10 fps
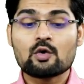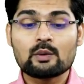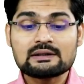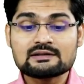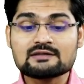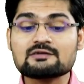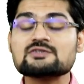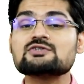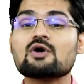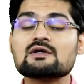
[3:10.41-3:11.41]
when the
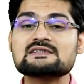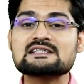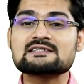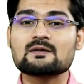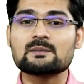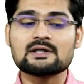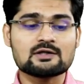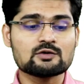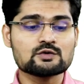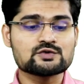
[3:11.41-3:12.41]
resources are being
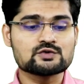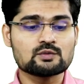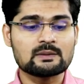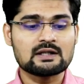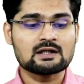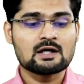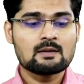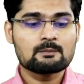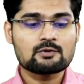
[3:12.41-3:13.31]
used to make